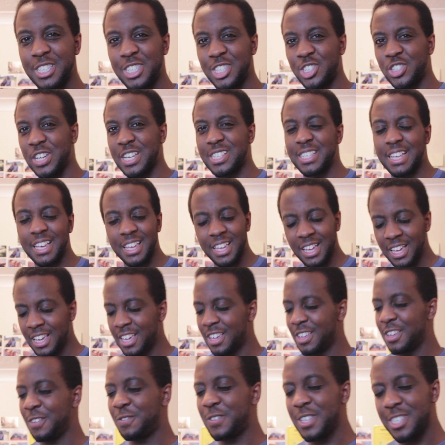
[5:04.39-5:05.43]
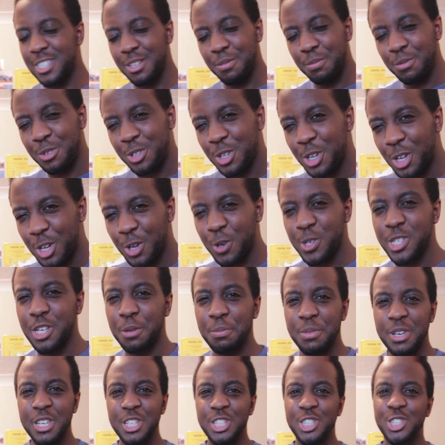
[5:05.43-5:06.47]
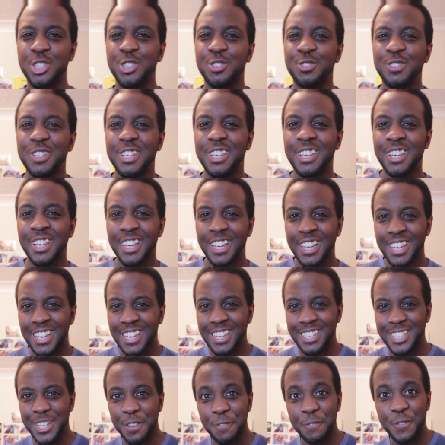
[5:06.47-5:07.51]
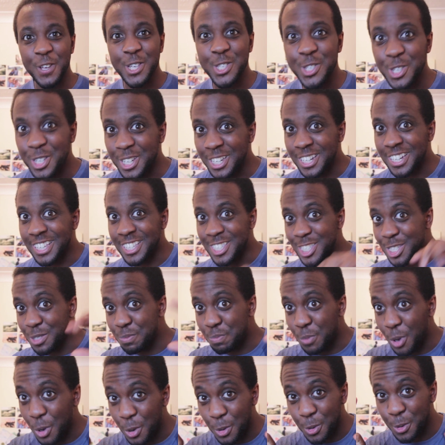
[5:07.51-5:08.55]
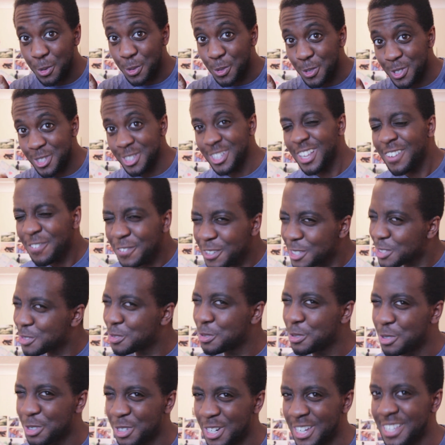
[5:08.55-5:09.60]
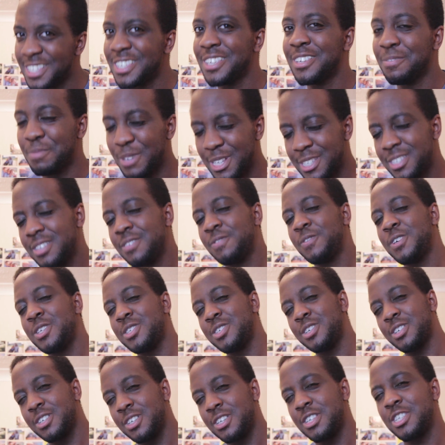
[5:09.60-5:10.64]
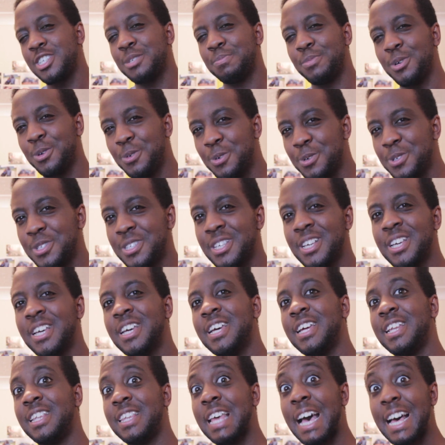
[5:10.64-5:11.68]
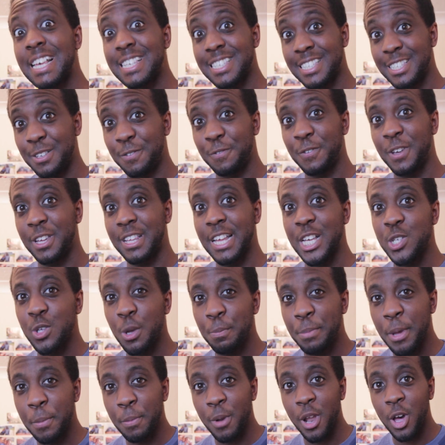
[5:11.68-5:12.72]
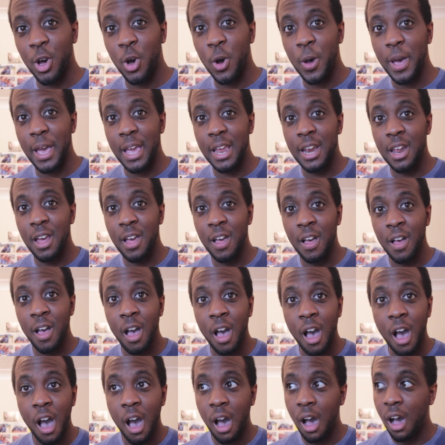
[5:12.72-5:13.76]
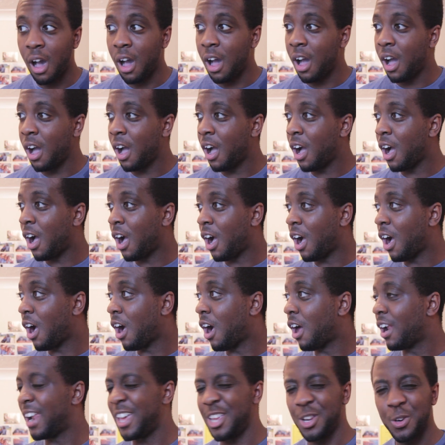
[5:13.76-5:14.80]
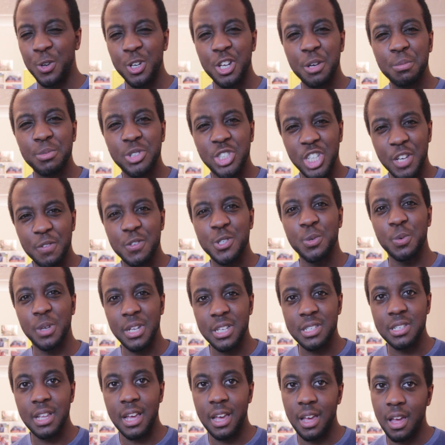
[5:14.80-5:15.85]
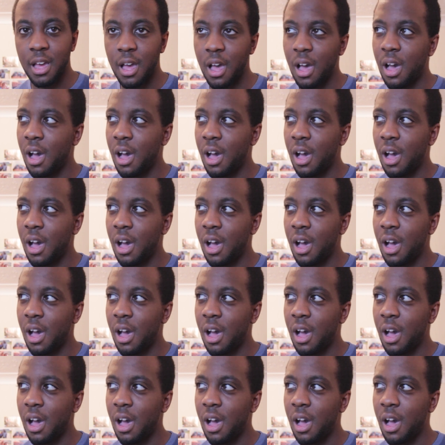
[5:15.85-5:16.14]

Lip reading: diss tracks. Like, if there's some dirt or some history, some things you can expose, nothing too crazy, but some things you can expose, that's the thing. That's when people are going, like, you know them gifs when it's like,